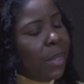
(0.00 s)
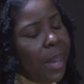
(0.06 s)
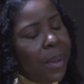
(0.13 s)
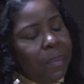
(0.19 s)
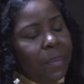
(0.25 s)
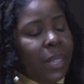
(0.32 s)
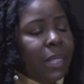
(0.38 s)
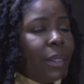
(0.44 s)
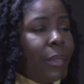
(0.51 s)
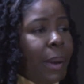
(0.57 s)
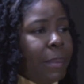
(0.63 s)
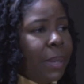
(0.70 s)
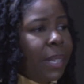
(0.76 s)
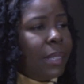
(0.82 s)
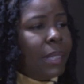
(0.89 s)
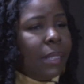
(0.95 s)
Okay, that's a great
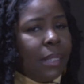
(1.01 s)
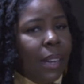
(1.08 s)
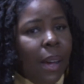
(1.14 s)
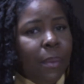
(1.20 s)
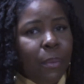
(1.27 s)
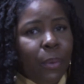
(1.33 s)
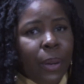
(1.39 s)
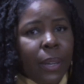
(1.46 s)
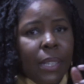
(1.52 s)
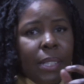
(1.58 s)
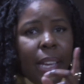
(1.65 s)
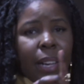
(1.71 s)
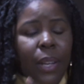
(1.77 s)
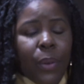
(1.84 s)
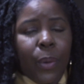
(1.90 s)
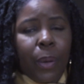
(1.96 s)
place to stop. We're going to
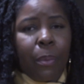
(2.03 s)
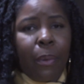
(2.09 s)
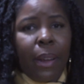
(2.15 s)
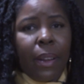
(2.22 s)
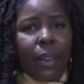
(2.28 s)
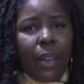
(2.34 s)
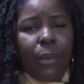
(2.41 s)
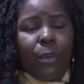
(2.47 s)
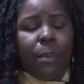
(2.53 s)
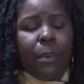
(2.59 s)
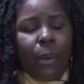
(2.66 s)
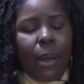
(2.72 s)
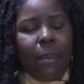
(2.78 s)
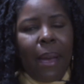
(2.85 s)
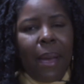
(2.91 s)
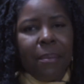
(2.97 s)
take a quick break and we'll be
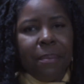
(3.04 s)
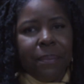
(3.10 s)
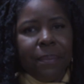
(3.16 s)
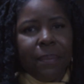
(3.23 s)
right back.